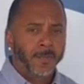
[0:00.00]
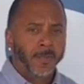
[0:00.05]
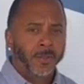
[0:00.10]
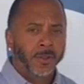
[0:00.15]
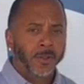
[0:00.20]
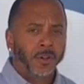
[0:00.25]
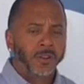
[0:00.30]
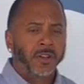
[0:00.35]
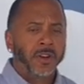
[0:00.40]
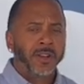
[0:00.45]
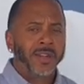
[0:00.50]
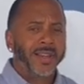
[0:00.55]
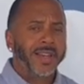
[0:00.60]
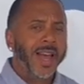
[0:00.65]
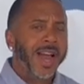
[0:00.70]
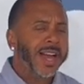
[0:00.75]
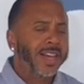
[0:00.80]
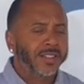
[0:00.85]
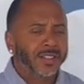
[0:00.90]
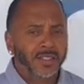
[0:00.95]
Your
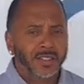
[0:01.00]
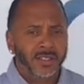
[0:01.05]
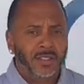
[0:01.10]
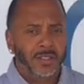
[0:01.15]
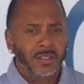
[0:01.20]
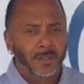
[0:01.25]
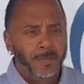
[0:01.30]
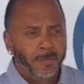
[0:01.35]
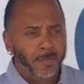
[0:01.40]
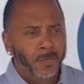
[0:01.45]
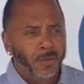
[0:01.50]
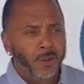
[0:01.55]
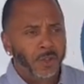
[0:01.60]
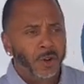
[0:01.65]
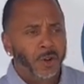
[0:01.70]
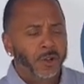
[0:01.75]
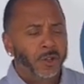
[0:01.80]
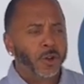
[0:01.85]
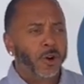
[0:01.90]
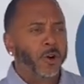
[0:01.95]
gats.
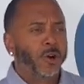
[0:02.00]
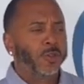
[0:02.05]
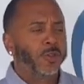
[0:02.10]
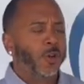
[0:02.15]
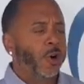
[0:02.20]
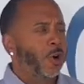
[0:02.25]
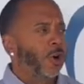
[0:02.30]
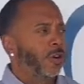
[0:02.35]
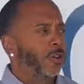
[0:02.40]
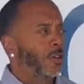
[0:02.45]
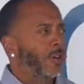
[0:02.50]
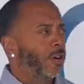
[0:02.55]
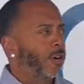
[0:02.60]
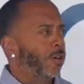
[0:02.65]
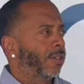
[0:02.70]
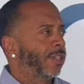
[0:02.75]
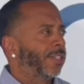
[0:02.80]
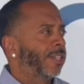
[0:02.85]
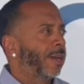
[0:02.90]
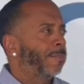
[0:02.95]

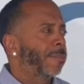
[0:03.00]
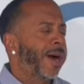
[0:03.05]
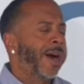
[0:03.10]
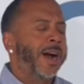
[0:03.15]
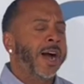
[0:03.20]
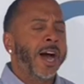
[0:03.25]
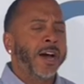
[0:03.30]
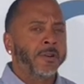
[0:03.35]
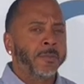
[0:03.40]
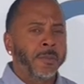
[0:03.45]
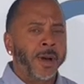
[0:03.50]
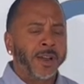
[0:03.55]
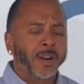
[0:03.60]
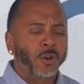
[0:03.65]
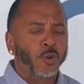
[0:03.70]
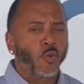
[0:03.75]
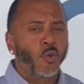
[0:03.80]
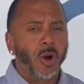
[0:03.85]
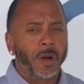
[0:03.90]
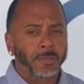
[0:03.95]
Your semi-automatic
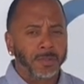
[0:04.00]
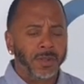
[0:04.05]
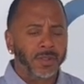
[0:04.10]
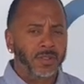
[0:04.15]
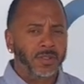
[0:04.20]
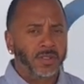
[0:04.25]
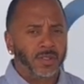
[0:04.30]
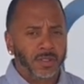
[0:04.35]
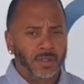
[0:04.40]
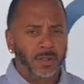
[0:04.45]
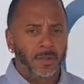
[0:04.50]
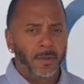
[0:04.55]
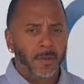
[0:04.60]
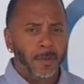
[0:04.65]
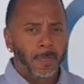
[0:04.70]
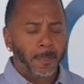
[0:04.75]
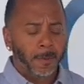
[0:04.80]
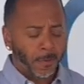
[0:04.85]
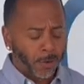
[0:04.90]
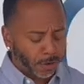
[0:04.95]
weapons,
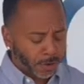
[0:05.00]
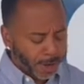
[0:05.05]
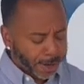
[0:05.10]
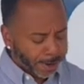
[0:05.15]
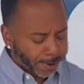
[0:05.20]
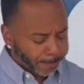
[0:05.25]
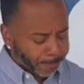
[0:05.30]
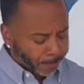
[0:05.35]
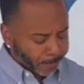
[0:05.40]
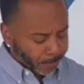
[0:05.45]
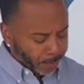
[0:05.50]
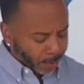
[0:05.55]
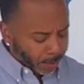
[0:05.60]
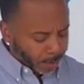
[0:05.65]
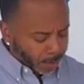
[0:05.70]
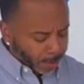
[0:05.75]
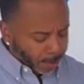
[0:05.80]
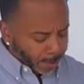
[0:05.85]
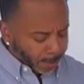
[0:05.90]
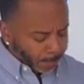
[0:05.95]
okay?
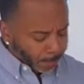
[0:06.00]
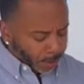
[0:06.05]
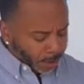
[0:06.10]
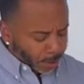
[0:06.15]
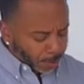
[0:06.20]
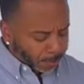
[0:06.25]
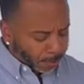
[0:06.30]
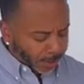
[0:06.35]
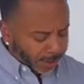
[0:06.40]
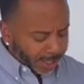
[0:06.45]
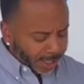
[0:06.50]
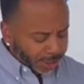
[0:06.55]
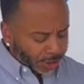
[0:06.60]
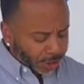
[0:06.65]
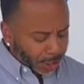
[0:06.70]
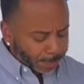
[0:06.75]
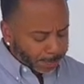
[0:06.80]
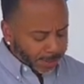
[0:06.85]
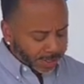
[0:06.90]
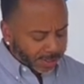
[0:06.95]
For there
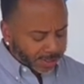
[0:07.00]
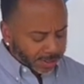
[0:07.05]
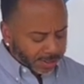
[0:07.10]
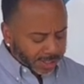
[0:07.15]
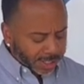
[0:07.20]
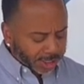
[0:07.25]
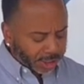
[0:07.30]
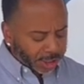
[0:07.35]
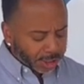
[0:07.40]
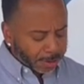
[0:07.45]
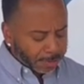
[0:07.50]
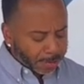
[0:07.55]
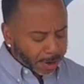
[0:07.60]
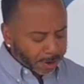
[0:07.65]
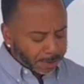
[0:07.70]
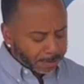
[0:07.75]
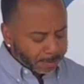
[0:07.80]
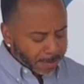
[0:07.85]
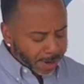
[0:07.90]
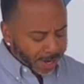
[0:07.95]
shall be sedition
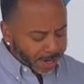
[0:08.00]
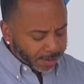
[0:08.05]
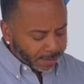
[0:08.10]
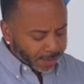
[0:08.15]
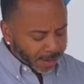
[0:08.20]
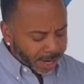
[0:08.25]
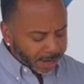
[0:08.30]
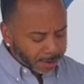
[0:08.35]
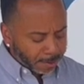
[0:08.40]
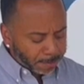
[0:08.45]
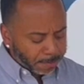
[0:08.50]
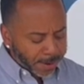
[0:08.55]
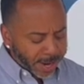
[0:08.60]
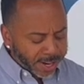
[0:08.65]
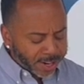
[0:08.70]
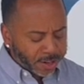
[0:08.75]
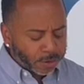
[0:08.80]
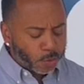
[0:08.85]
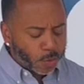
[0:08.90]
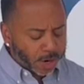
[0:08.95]
among men, and
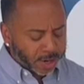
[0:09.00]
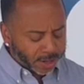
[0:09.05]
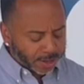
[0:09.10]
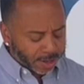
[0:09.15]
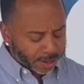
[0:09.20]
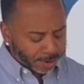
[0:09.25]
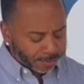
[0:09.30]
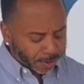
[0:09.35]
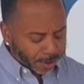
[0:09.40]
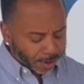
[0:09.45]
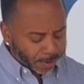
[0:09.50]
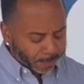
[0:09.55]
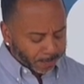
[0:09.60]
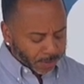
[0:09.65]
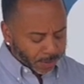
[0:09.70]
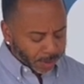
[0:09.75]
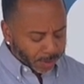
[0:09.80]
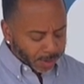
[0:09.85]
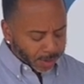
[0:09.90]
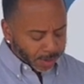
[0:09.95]
invading one another,
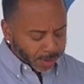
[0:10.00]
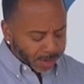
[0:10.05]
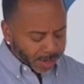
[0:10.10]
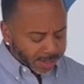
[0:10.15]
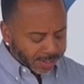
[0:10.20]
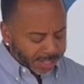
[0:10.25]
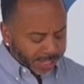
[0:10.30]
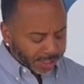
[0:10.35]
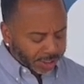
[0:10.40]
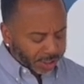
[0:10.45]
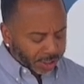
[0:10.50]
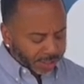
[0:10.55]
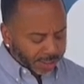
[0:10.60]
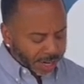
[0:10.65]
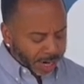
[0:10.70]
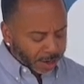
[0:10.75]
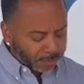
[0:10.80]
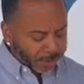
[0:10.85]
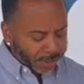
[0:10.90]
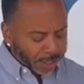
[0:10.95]
and they shall
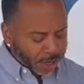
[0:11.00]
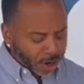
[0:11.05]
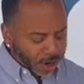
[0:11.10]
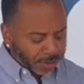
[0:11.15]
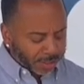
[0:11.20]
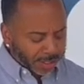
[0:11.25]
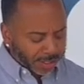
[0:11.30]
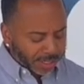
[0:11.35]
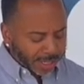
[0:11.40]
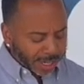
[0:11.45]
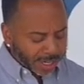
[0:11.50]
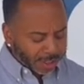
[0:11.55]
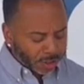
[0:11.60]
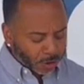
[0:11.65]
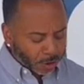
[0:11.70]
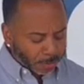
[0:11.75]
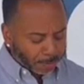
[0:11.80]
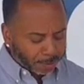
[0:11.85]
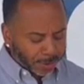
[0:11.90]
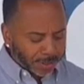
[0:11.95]
not regard their kings
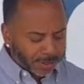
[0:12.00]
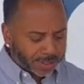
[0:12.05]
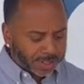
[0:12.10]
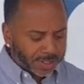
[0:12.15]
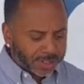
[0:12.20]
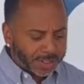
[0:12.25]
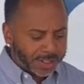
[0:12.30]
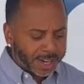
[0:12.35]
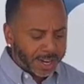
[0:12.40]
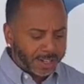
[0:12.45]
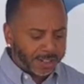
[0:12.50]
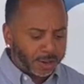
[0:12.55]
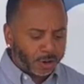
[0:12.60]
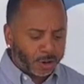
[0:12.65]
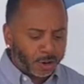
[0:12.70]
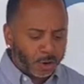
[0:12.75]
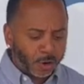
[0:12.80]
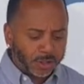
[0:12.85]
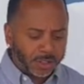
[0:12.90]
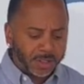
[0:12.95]
nor princes, and the
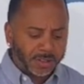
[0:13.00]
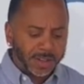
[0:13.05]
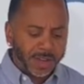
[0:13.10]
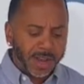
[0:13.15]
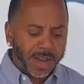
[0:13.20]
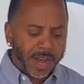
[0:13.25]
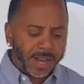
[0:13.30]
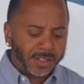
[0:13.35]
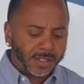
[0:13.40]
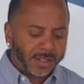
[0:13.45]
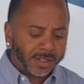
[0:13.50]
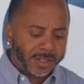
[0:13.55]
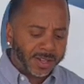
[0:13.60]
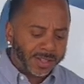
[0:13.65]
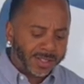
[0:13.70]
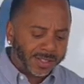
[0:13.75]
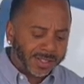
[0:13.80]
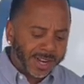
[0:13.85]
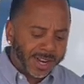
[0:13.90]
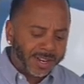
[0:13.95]
course of their actions shall
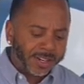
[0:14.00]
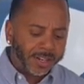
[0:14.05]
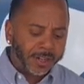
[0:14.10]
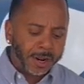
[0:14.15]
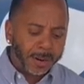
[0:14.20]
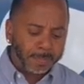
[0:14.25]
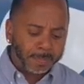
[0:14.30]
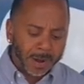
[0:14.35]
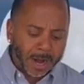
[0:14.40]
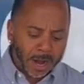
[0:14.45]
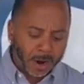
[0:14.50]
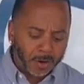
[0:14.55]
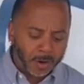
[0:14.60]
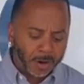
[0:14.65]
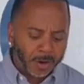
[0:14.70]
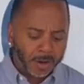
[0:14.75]
stand in their power.